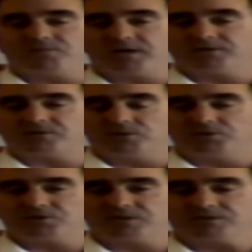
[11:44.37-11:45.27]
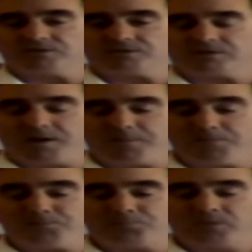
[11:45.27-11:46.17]
find solutions.
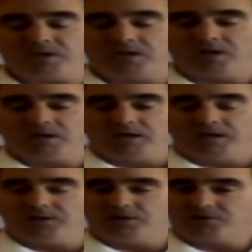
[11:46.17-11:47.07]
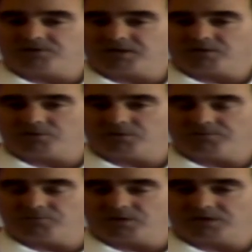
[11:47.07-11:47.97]
Another thing that we
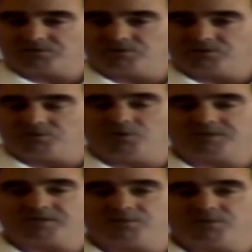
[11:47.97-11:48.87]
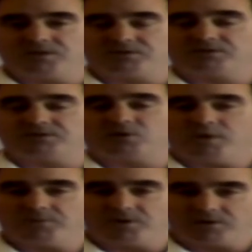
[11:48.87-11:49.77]
brought to U S M S is our
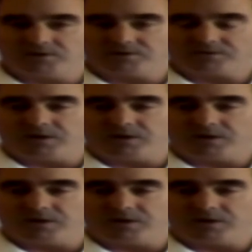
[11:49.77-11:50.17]
webinars.